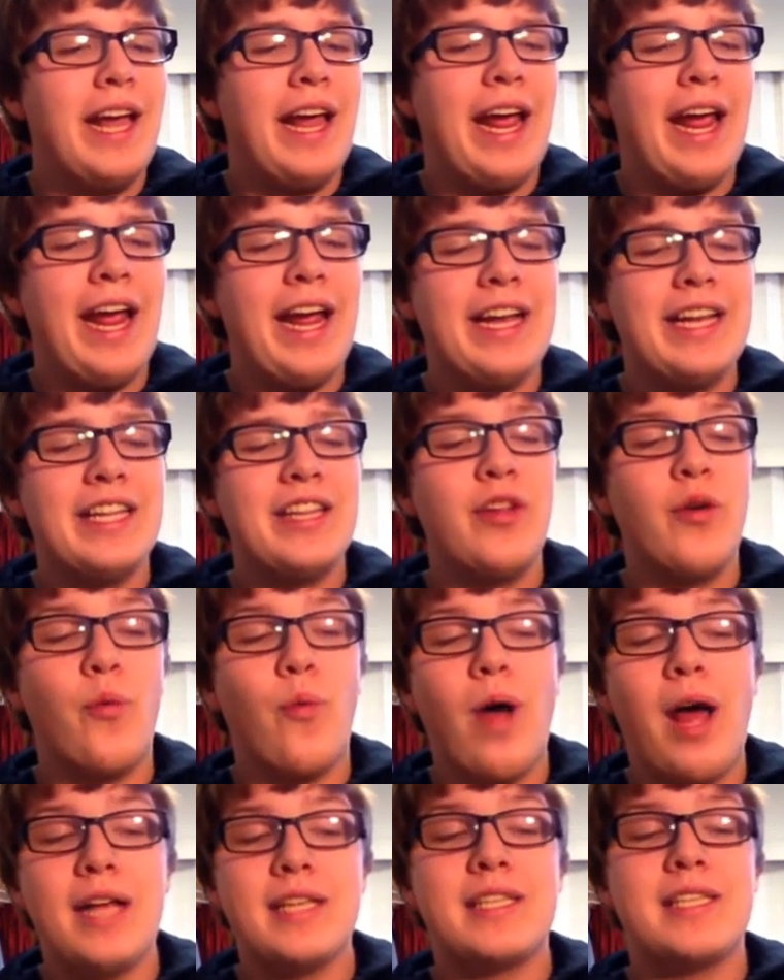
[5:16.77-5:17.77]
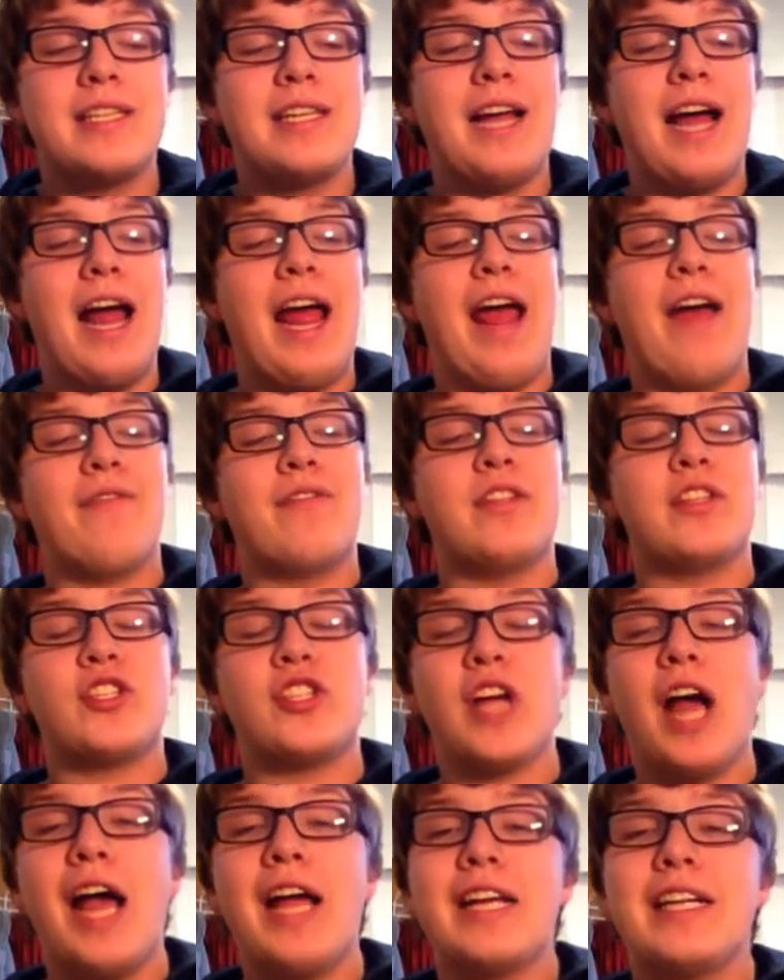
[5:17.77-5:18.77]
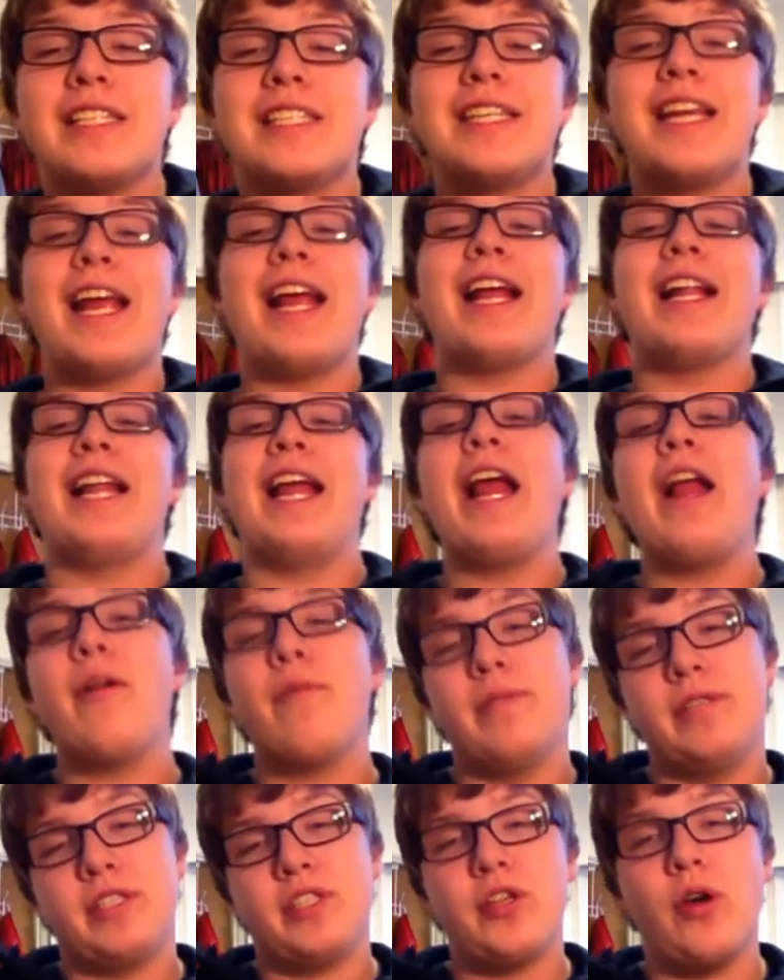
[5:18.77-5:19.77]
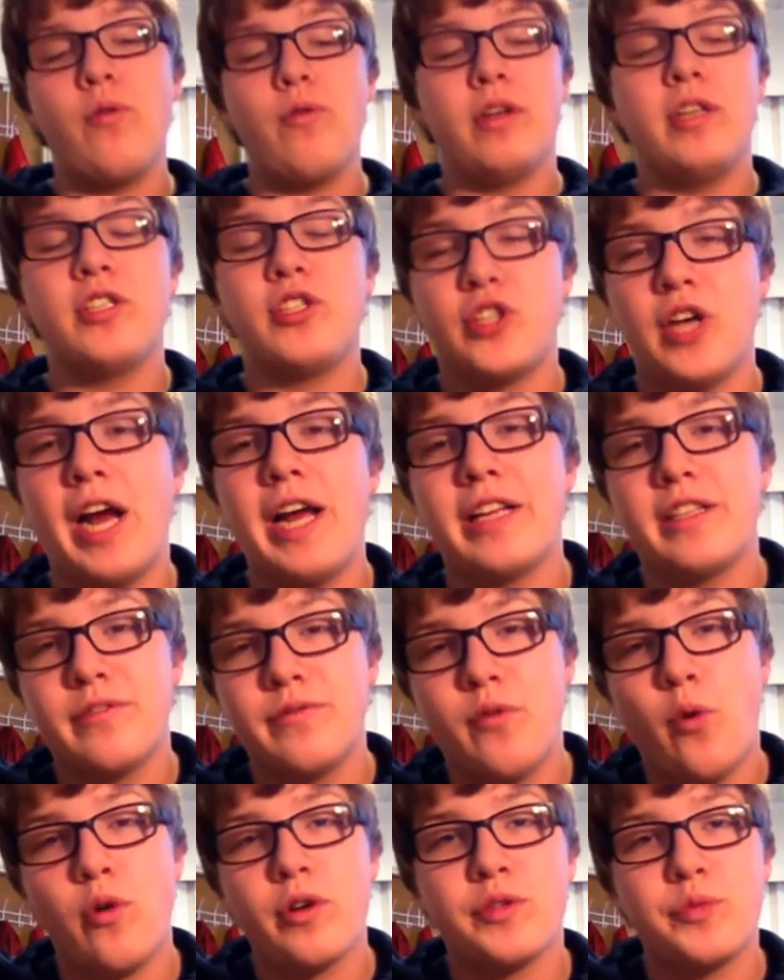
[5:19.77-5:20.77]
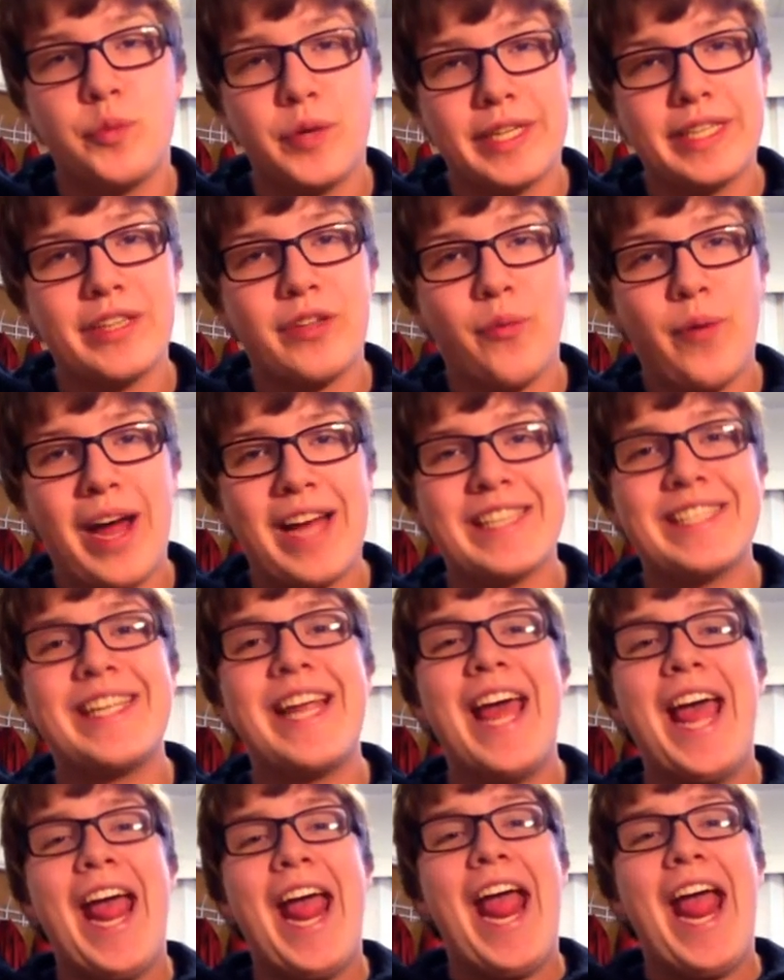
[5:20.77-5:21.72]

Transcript: And in the West, I have the Giants and Arizona. Giants, of course, winning the West.